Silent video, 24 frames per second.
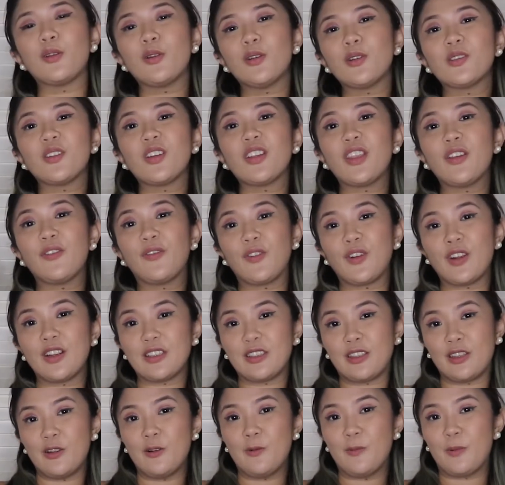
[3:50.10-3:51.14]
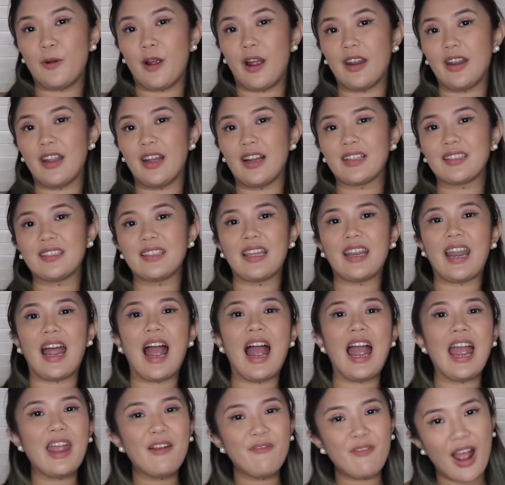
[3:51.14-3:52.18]
those are the first two products that
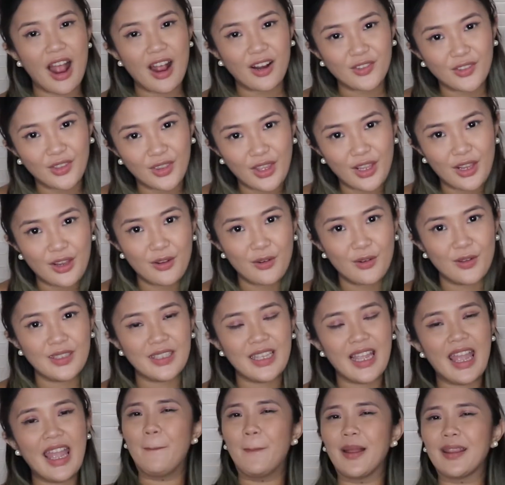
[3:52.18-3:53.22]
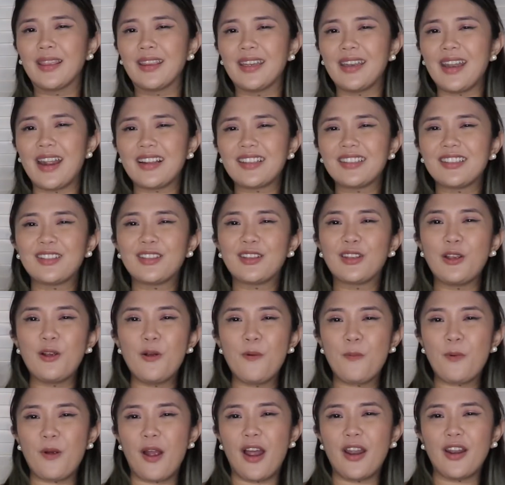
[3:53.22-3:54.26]
I've actually used. But the next
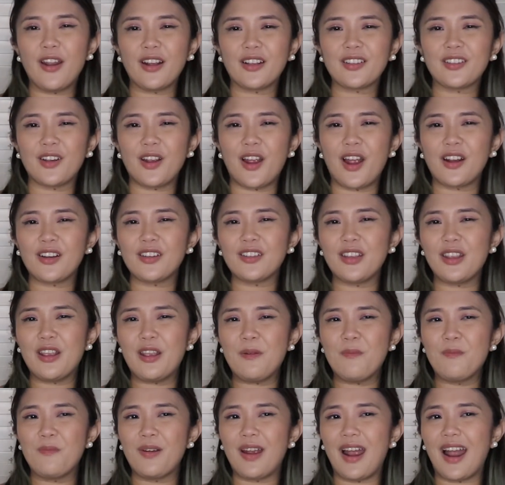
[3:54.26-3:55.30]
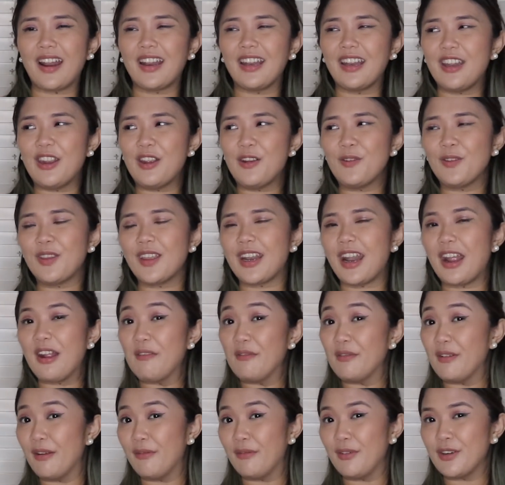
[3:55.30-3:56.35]
two products are actually brand new that
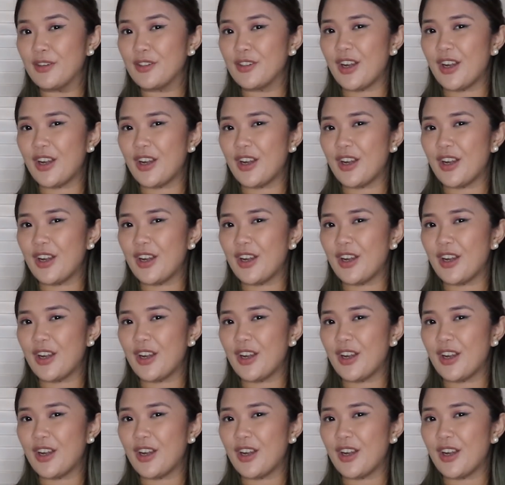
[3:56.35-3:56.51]
I've never